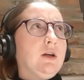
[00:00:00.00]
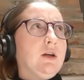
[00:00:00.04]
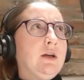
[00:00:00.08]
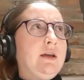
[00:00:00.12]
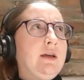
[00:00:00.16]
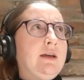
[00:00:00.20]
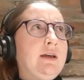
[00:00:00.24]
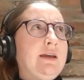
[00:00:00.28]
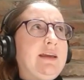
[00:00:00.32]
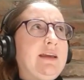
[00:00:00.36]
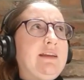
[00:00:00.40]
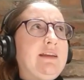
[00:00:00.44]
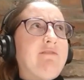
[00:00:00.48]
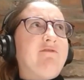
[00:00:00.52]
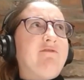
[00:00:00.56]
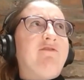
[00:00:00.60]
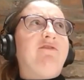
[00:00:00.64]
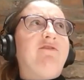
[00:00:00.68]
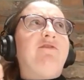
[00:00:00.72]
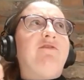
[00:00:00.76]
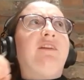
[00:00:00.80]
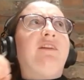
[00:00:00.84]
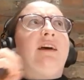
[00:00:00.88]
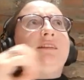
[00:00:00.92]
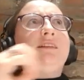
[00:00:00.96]

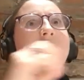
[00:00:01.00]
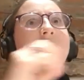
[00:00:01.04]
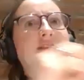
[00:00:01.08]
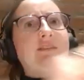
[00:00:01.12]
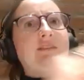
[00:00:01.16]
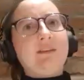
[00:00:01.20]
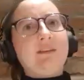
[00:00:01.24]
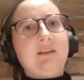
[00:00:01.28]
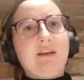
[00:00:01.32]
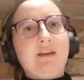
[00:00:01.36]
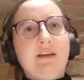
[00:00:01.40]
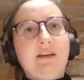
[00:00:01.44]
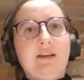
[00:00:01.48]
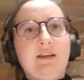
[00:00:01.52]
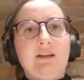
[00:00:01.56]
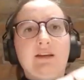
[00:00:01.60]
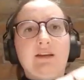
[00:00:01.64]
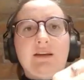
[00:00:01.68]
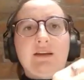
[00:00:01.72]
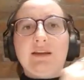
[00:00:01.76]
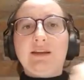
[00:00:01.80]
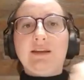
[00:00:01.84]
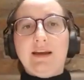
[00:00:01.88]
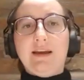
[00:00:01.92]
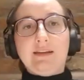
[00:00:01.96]
invested in
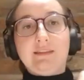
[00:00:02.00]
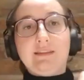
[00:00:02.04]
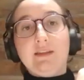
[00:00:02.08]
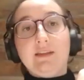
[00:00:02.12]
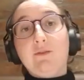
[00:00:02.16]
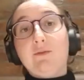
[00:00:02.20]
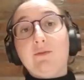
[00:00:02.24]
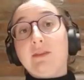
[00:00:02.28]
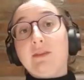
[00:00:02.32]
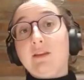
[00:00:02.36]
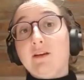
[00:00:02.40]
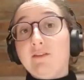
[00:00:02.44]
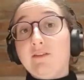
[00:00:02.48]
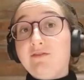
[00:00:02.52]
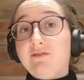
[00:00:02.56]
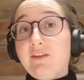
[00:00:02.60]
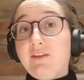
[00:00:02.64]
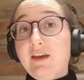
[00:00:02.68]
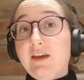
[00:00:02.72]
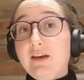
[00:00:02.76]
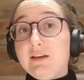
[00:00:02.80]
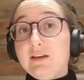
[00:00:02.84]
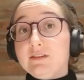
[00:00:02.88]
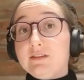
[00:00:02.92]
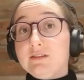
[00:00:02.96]
connecting with their
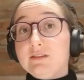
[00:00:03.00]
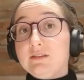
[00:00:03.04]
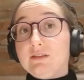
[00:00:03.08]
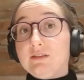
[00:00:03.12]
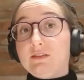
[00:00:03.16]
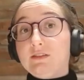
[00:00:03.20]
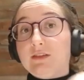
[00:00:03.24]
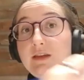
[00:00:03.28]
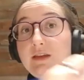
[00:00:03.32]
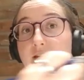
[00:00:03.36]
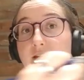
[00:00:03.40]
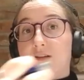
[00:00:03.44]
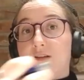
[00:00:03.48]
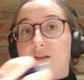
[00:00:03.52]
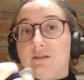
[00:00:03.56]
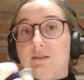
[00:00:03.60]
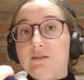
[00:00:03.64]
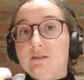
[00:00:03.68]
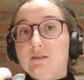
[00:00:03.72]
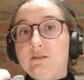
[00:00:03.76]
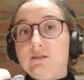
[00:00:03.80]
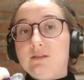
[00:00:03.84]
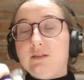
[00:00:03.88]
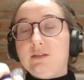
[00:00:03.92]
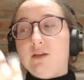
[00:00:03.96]
fans in,
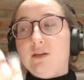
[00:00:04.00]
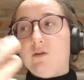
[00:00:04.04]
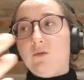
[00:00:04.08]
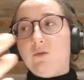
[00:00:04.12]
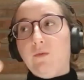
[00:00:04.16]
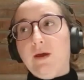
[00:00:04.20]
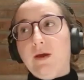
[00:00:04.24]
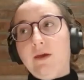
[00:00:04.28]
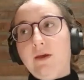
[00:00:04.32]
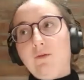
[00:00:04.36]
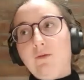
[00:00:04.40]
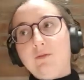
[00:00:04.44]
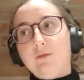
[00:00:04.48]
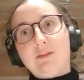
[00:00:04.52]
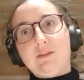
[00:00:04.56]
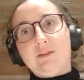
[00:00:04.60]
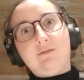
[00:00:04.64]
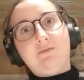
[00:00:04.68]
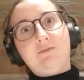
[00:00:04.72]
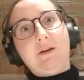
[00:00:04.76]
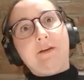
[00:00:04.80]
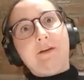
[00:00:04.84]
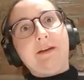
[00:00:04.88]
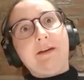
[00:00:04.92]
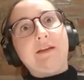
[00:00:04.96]
in a way was
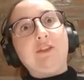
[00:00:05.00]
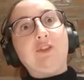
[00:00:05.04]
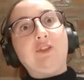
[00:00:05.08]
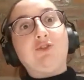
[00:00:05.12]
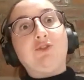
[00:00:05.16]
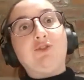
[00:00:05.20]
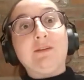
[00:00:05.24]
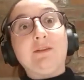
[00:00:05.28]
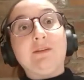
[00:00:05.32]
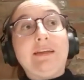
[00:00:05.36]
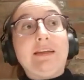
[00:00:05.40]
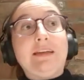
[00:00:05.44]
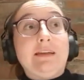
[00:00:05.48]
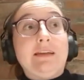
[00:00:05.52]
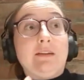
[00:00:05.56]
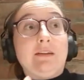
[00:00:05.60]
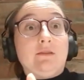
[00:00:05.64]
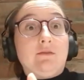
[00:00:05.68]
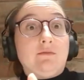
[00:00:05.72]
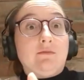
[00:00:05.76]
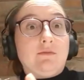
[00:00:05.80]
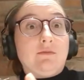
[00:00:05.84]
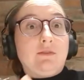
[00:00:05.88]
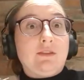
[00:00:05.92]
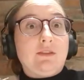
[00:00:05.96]
very intriguing
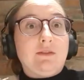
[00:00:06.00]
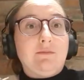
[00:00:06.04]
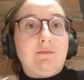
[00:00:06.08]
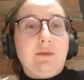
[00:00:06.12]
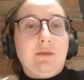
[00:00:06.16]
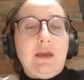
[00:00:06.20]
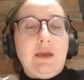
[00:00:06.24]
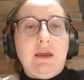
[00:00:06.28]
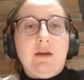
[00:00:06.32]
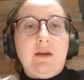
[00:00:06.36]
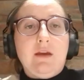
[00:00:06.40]
to me.